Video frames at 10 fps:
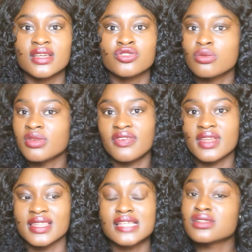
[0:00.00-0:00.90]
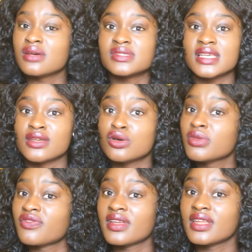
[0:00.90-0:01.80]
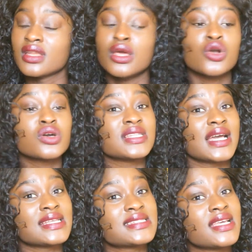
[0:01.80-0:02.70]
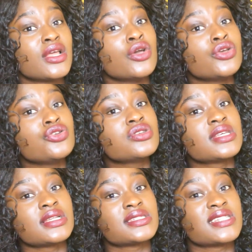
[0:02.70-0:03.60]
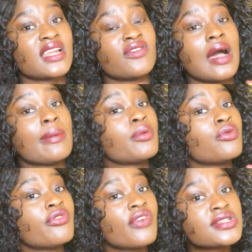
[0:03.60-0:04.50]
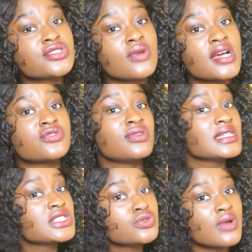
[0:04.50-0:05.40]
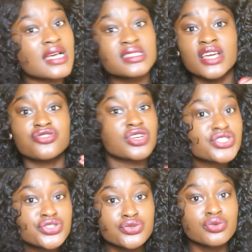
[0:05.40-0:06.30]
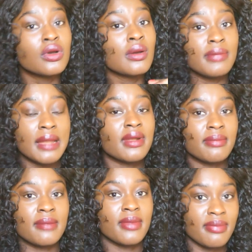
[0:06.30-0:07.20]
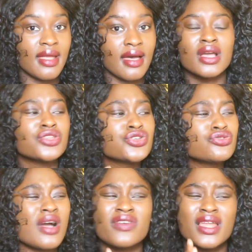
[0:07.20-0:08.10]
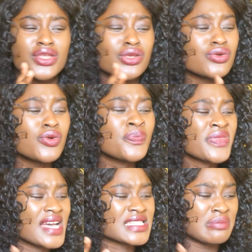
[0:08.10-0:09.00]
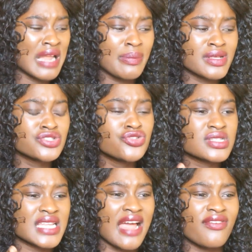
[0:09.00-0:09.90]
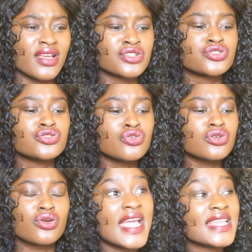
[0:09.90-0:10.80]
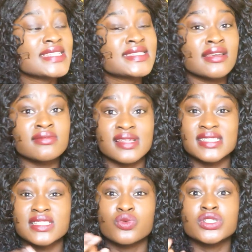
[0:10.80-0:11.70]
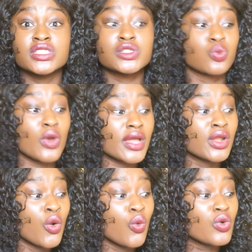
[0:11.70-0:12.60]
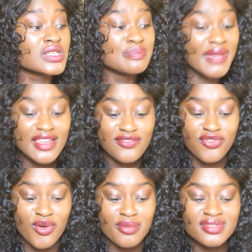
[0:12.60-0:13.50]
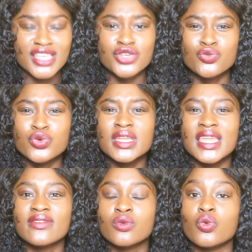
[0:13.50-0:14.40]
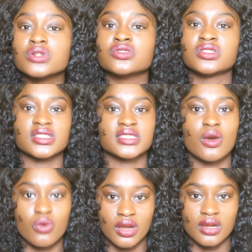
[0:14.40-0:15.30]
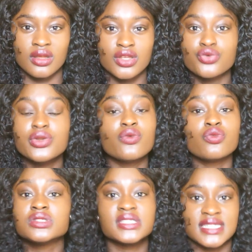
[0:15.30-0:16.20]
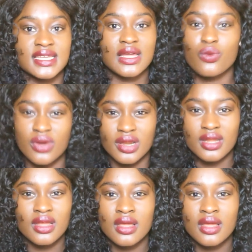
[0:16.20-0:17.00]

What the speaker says: Don't be offended. That's what I'm saying. Don't be offended. Because like I said, you set the standard for how people refer to you as, relate to you as, address you, blah, blah, blah, blah, blah. And you, I feel like you as a black person, you as an African should know and the circumstances in which this word was made from, that you wouldn't even want to touch that word. You wouldn't even want to say that word.